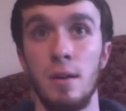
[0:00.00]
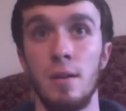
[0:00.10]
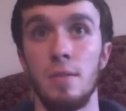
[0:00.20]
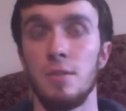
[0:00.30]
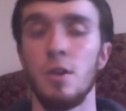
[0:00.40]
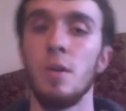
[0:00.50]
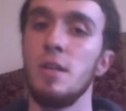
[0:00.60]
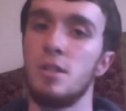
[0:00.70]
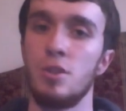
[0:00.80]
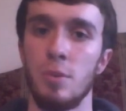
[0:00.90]
So
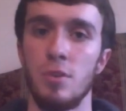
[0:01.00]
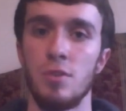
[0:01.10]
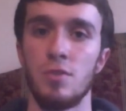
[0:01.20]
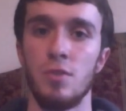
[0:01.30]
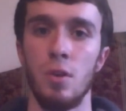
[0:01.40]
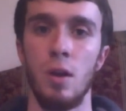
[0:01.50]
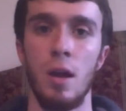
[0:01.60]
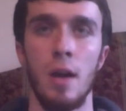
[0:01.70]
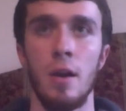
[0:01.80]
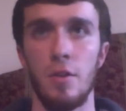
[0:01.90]
he's super useful,
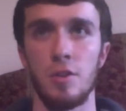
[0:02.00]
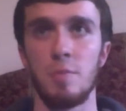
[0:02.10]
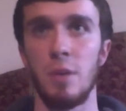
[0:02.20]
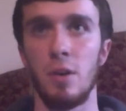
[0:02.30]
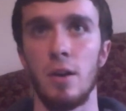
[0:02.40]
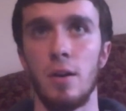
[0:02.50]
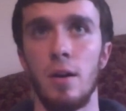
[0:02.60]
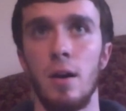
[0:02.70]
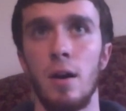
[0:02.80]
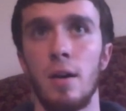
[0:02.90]
and another spell
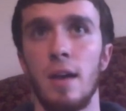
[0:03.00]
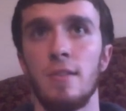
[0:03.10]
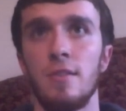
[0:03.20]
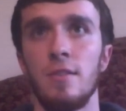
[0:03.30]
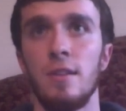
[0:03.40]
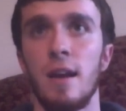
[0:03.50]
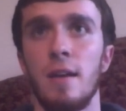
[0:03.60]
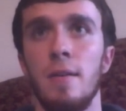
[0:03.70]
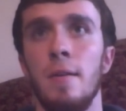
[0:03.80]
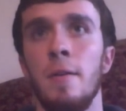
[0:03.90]
caster in the
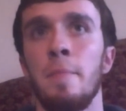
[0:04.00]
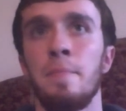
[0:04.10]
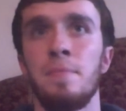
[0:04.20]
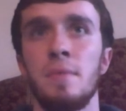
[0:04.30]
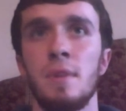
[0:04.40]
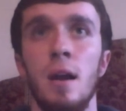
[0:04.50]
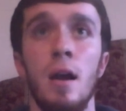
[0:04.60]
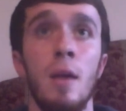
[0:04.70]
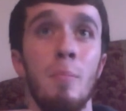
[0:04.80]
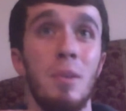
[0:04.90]
deck.
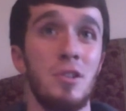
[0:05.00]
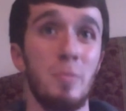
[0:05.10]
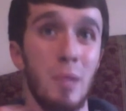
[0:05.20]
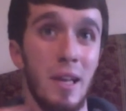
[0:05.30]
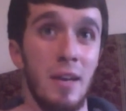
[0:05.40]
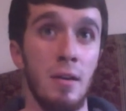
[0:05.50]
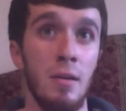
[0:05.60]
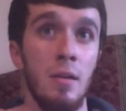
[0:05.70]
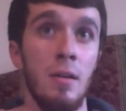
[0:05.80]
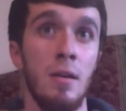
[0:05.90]
Buster
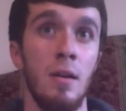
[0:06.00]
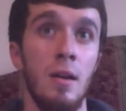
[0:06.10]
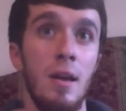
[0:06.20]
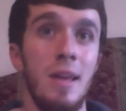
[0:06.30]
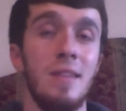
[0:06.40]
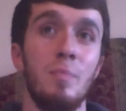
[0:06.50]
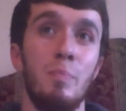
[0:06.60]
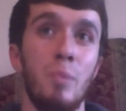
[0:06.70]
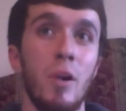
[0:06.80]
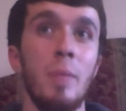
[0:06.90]
Blader is
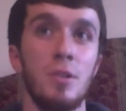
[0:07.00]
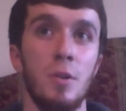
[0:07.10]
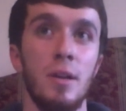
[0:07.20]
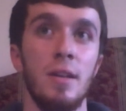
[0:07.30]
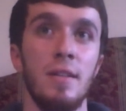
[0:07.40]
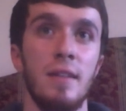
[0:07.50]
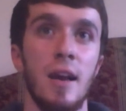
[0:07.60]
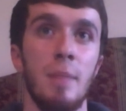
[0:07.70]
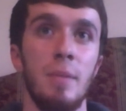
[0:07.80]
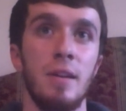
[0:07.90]
pretty much only in this
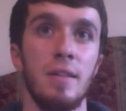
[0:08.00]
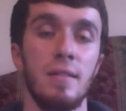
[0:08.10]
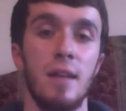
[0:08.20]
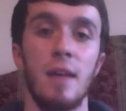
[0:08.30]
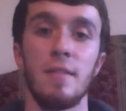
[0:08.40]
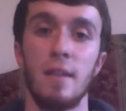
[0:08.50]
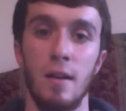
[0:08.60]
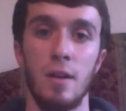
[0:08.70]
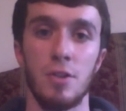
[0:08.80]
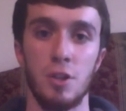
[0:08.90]
deck because, as
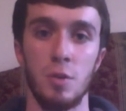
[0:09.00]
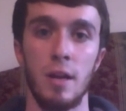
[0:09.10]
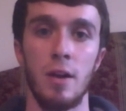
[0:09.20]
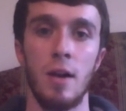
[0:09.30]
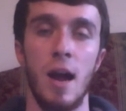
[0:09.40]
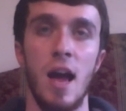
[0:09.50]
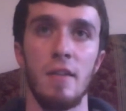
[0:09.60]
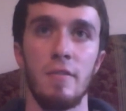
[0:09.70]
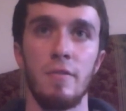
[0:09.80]
I'll show later, I have